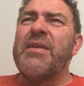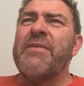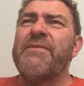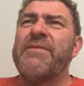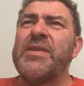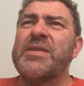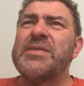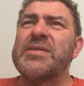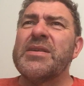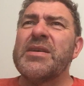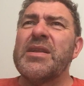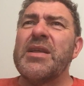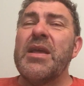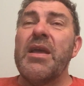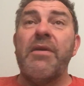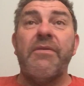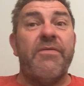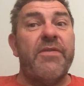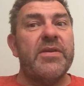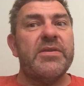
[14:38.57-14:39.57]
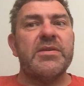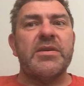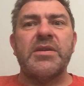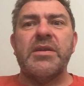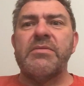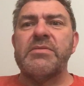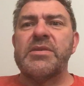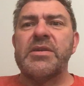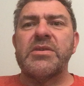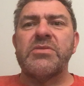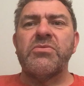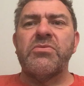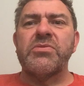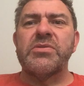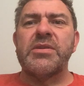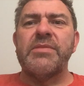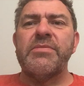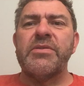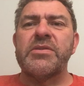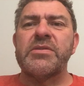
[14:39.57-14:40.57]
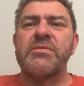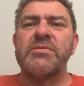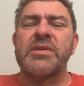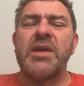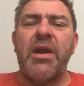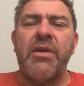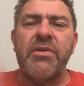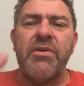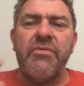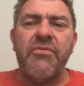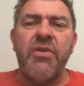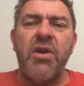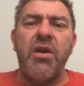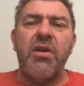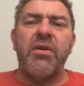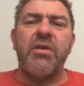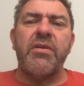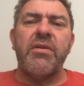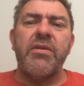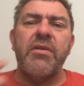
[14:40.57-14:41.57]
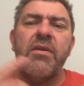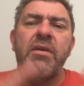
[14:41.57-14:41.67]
and physically it was exhausting because I was carrying a ruck